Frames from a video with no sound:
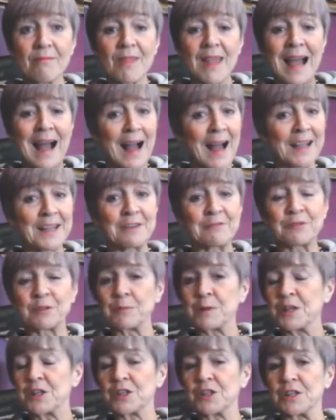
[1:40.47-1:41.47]
high
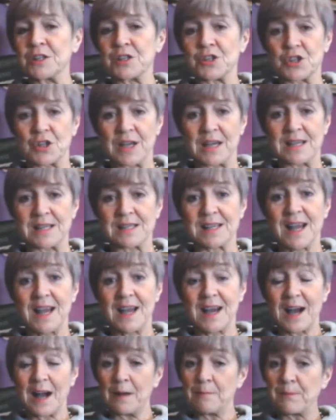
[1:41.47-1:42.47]
inflammation and stress,
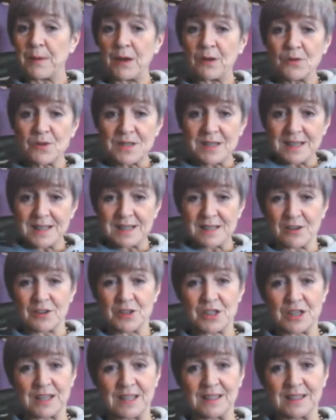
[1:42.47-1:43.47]
and pills and
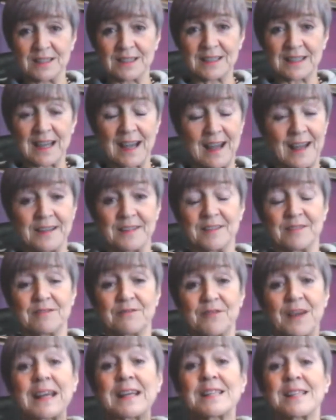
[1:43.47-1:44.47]
surgery can't
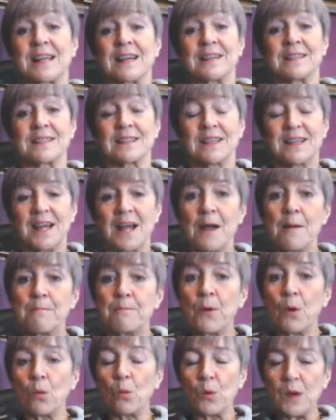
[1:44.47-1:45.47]
fix that.
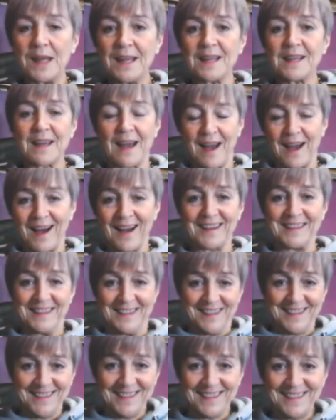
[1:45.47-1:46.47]
But we can.
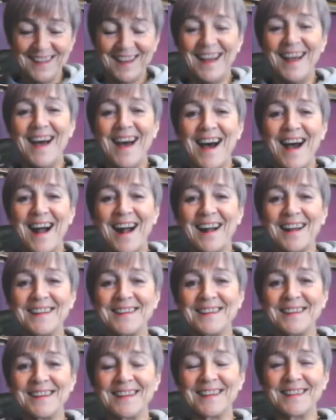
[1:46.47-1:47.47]

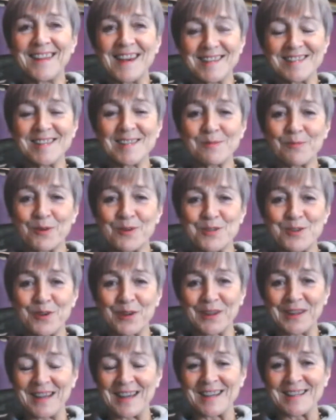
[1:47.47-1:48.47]
And this is what's
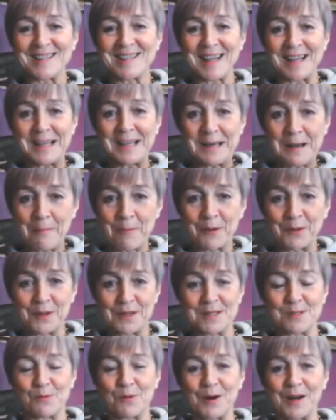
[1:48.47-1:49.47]
really exciting about
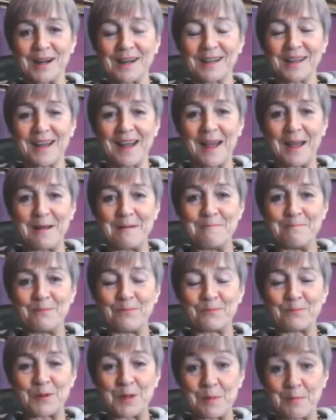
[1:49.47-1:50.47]
this work.
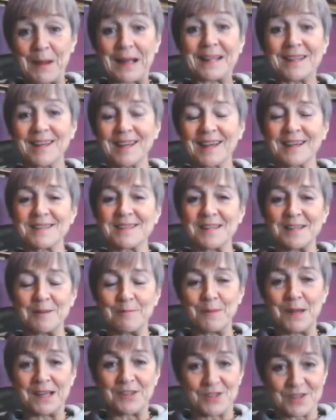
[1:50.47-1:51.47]
But the big thing is that you
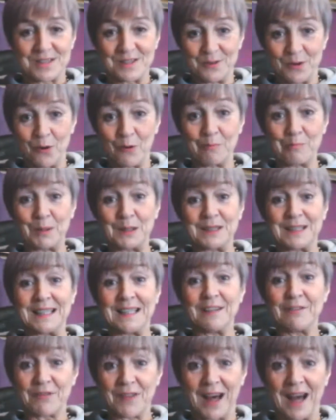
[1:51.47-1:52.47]
may just not
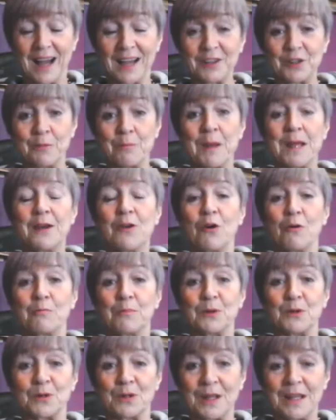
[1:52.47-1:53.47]
believe that. You may not
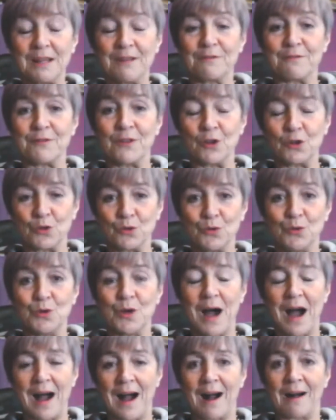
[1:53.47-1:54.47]
believe that you
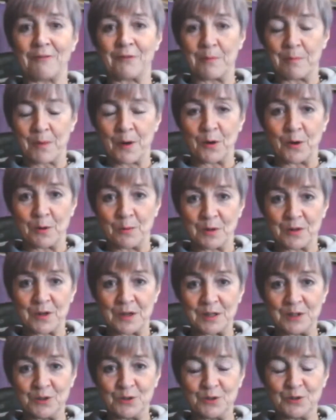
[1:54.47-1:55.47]
have the power
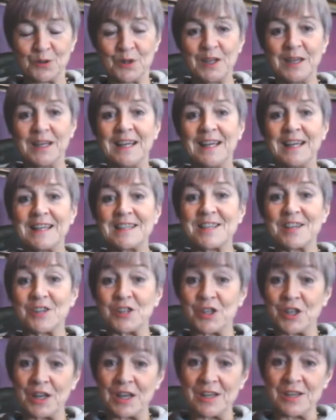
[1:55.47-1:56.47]
within you to
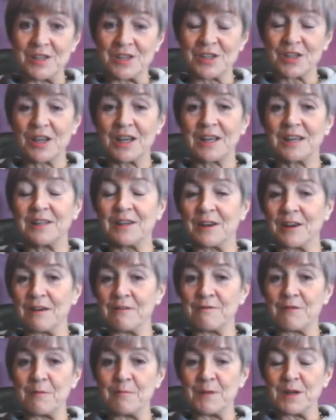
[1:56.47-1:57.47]
change your
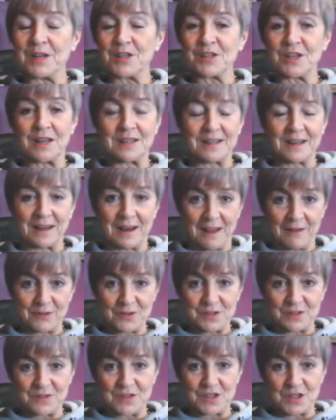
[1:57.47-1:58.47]
information and your
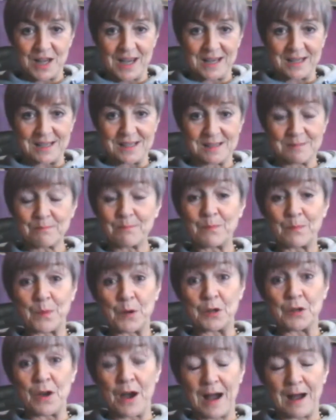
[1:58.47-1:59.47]
levels of stress. But
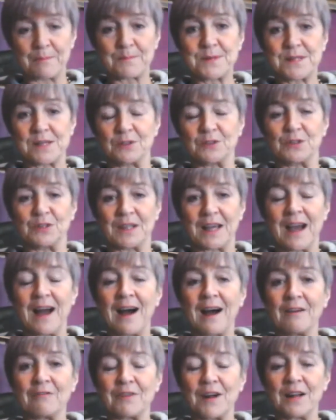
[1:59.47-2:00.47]
you absolutely
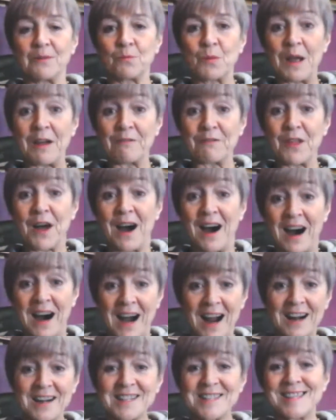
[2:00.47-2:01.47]
have. And we have the
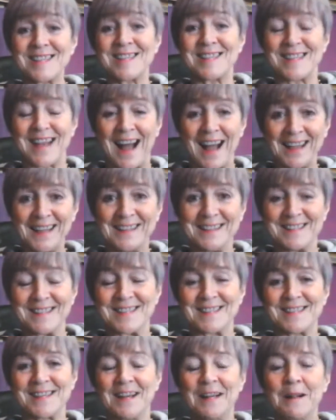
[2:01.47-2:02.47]
hard
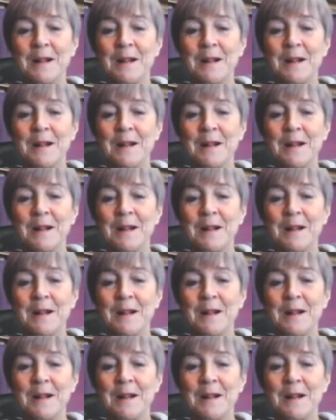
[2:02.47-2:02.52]
science